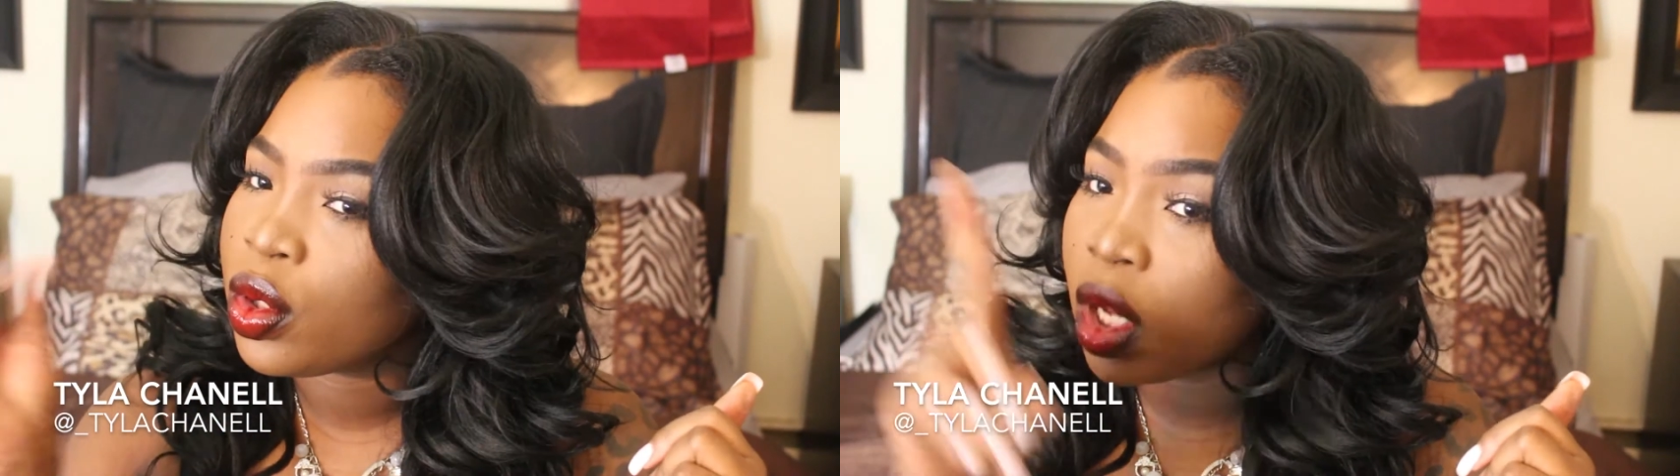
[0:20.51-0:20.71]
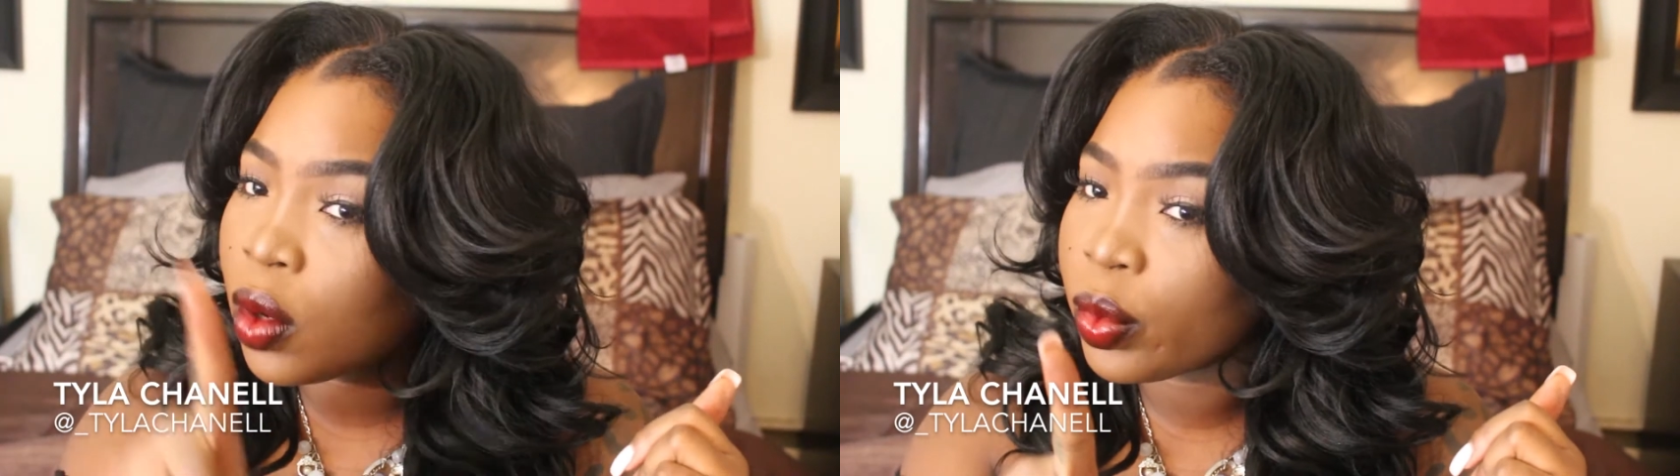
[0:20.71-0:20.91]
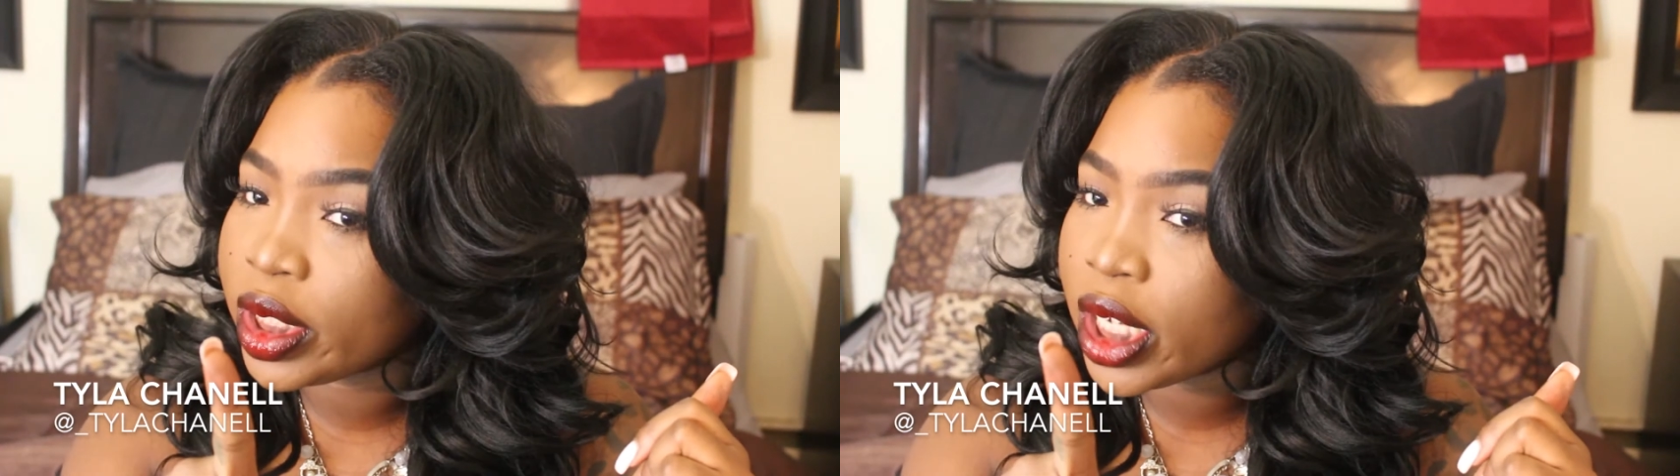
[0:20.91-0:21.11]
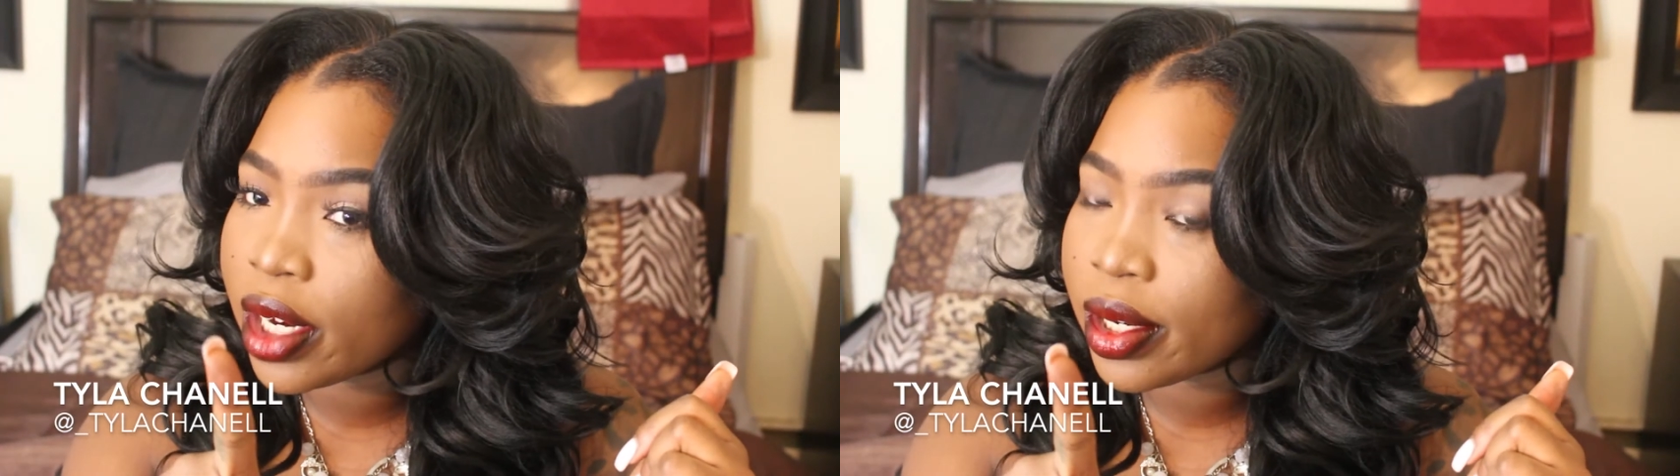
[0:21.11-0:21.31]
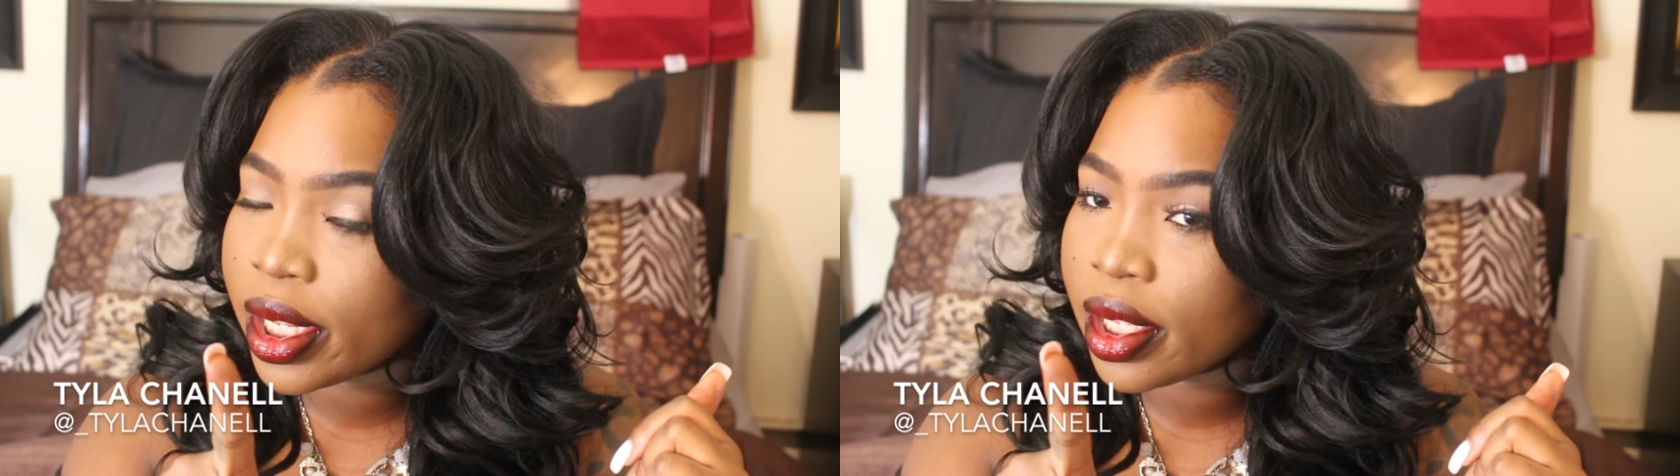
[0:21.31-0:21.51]
don't
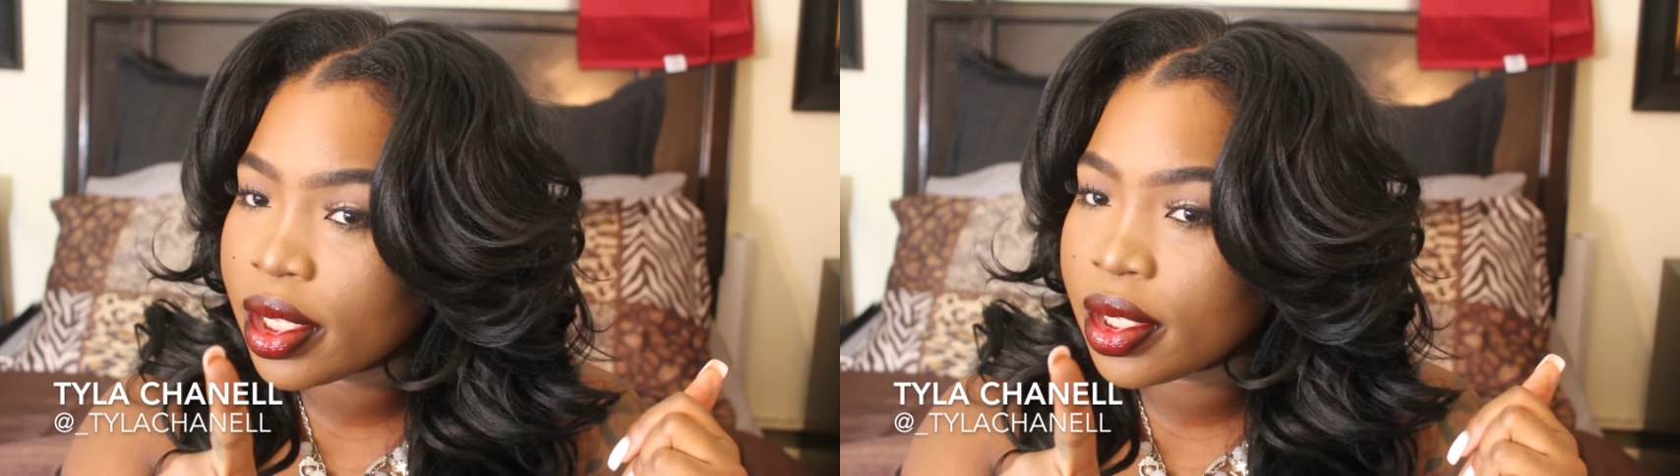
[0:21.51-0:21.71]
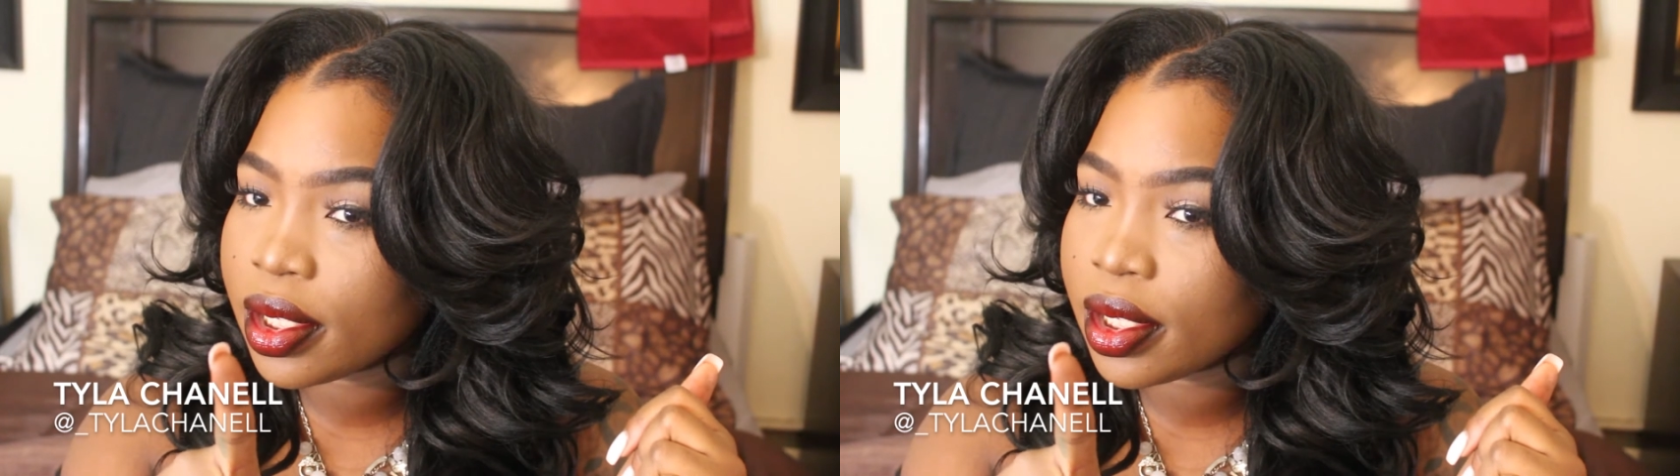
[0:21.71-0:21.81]
return it,